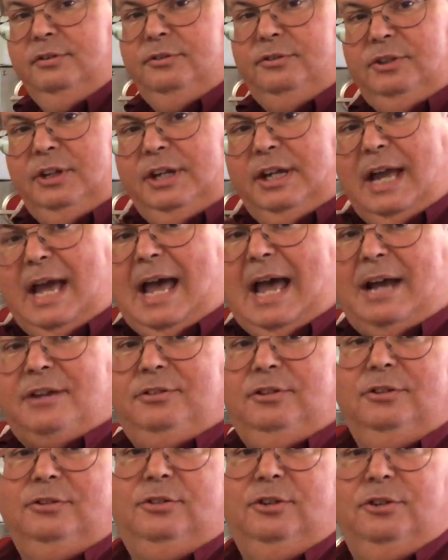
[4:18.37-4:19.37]

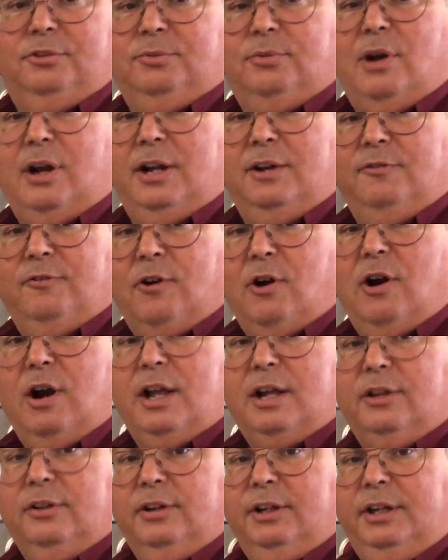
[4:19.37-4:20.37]
Z-axis is running
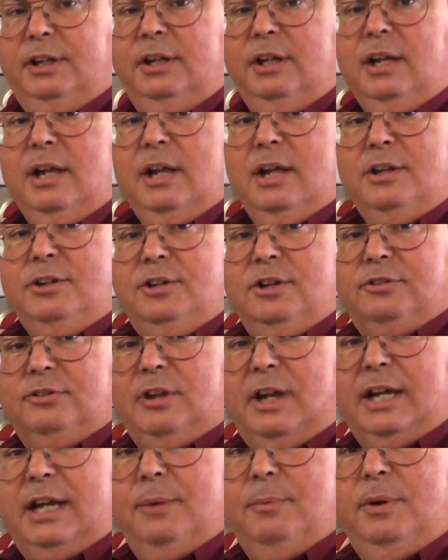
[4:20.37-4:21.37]
vertically, just
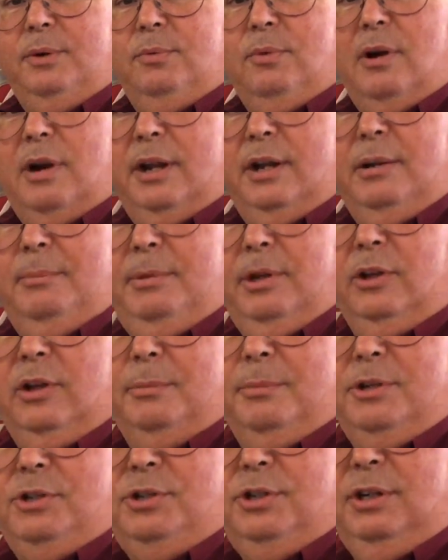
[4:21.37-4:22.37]
like it would run in a milling
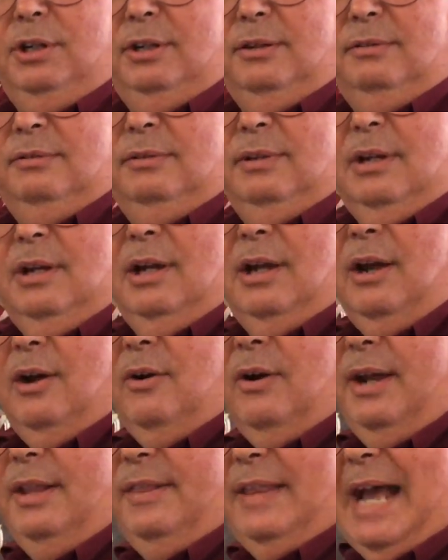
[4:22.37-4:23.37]
machine. All
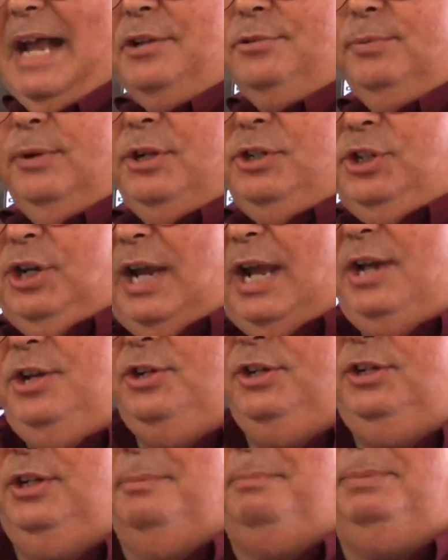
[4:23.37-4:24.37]
right, that's what
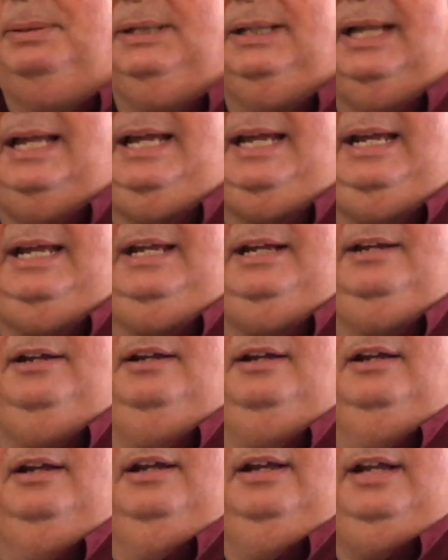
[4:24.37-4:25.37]
changing the plane
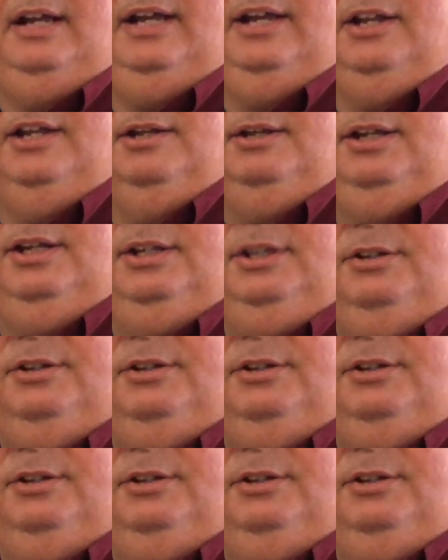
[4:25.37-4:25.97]
in the